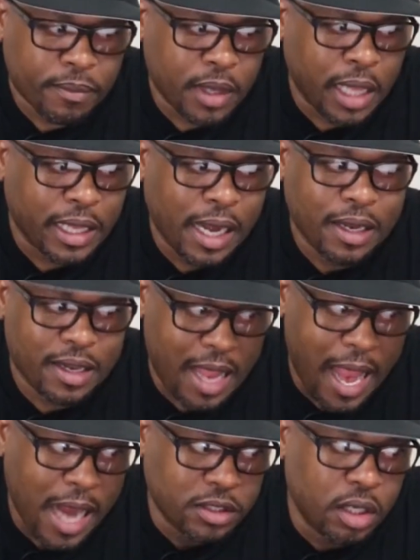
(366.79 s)
Like
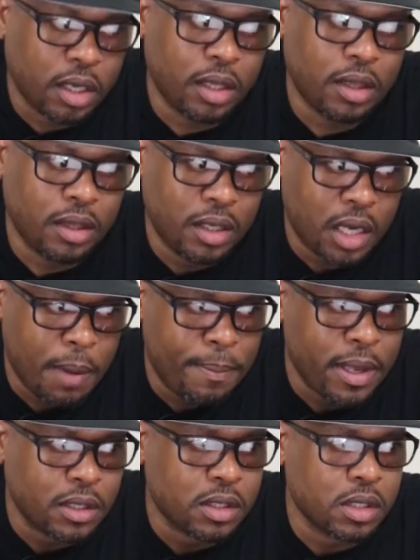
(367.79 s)
they're actually a little
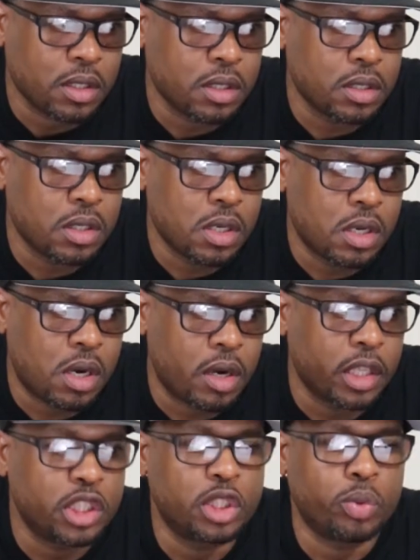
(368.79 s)
bit on
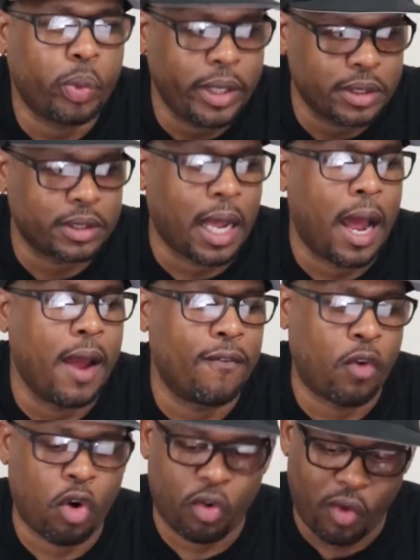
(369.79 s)
the sweet side
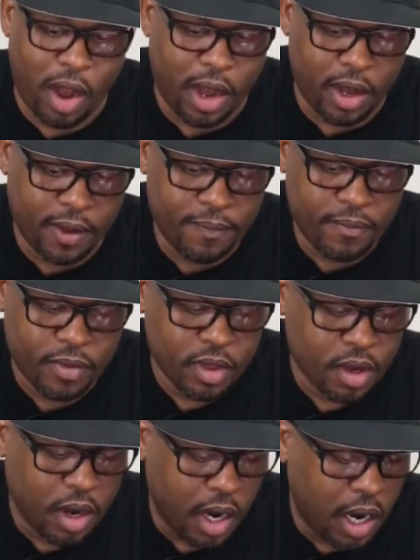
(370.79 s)
for a rye,
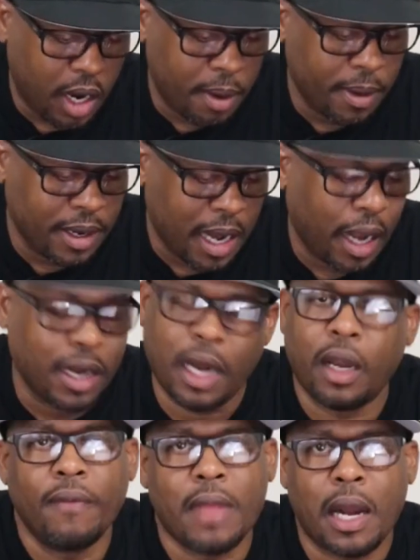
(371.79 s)
and I
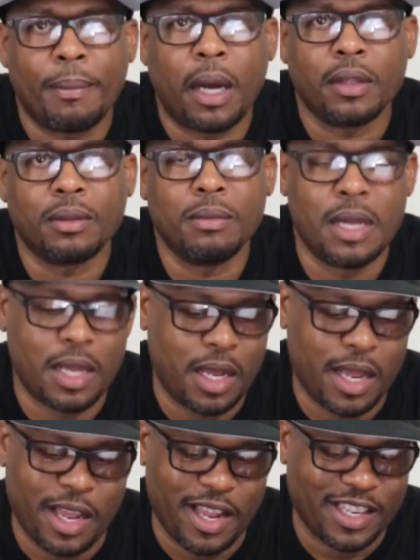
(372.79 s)
love that
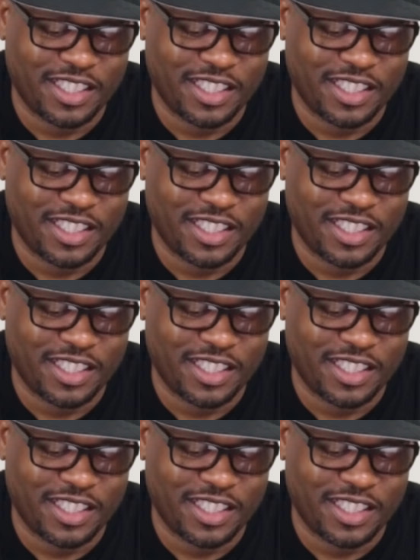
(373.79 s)
about them.